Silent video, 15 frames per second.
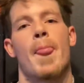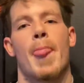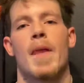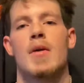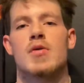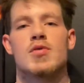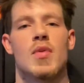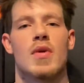It
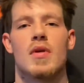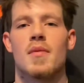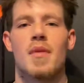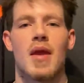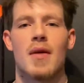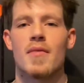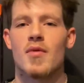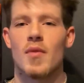was one of them
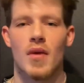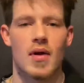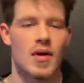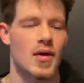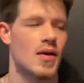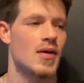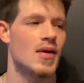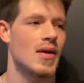games where,
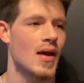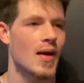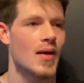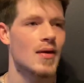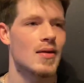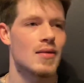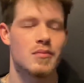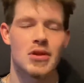yeah,
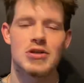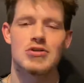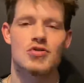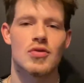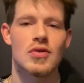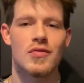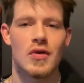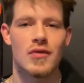plus
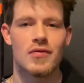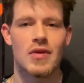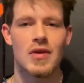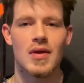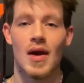350,